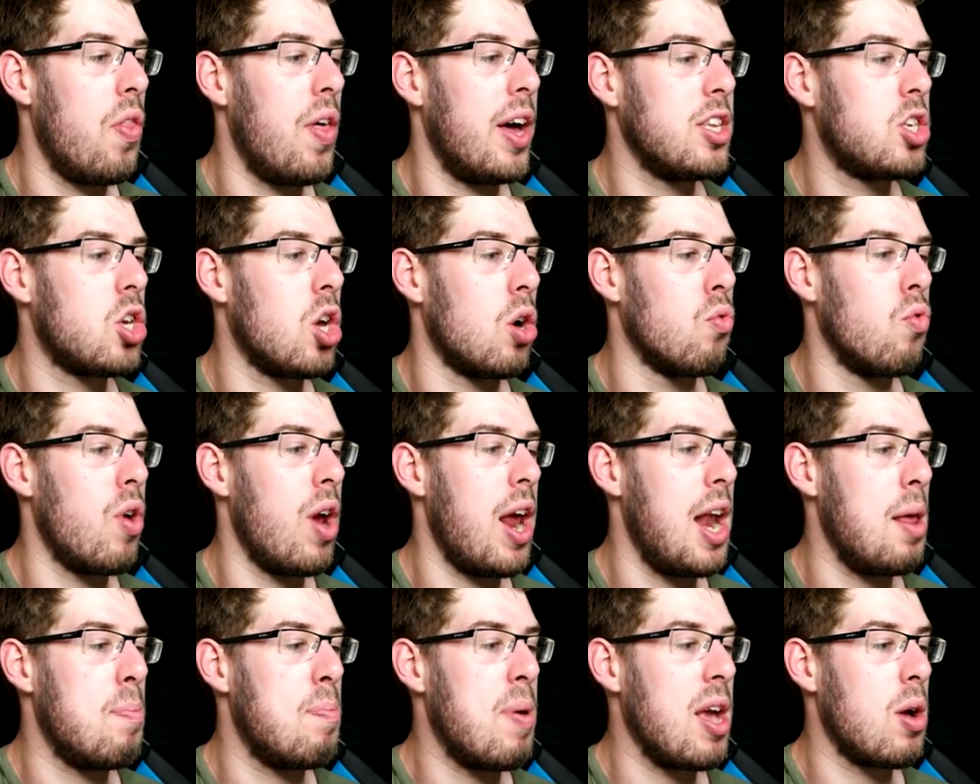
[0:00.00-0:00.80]
that's a
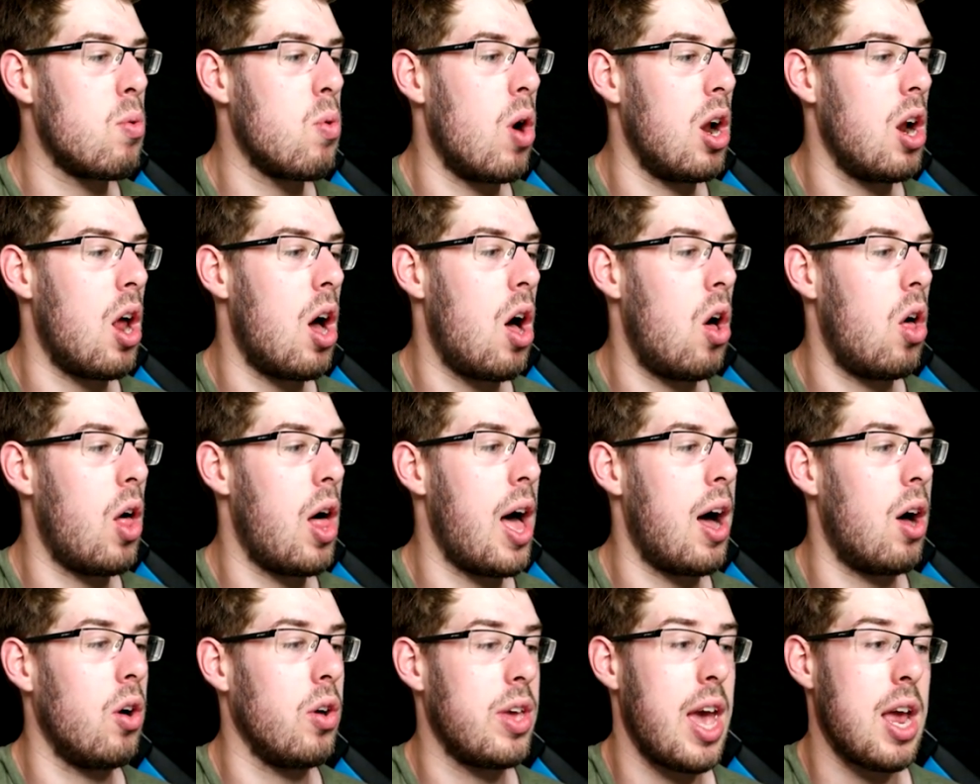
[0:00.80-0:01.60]
really big one. I'll
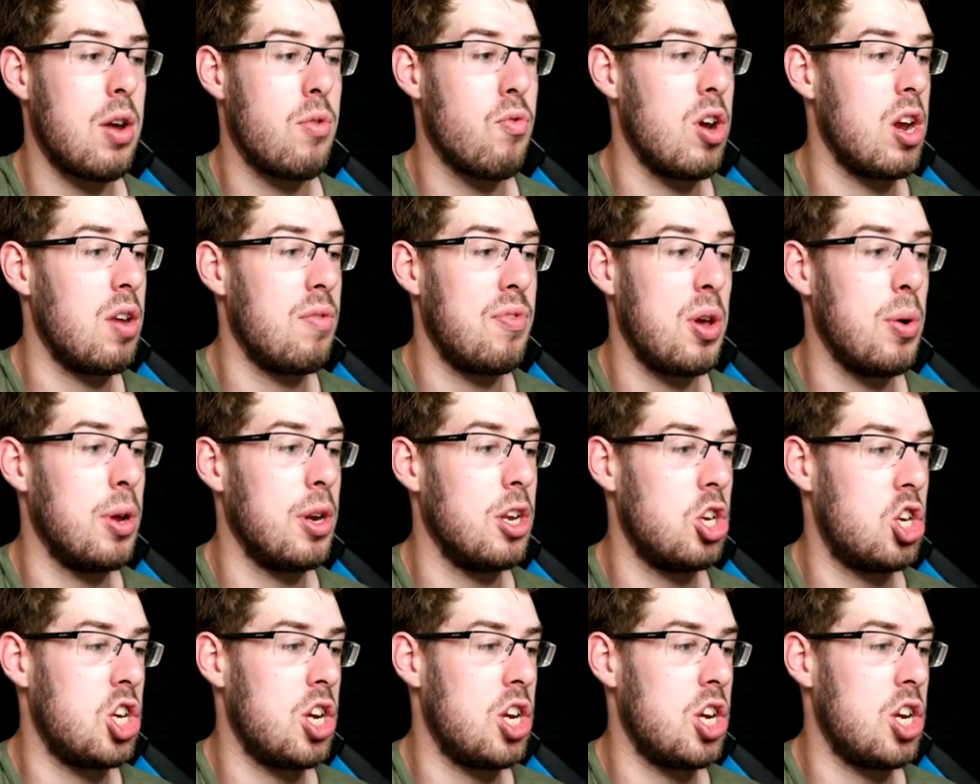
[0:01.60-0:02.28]
I'll get rid of you in a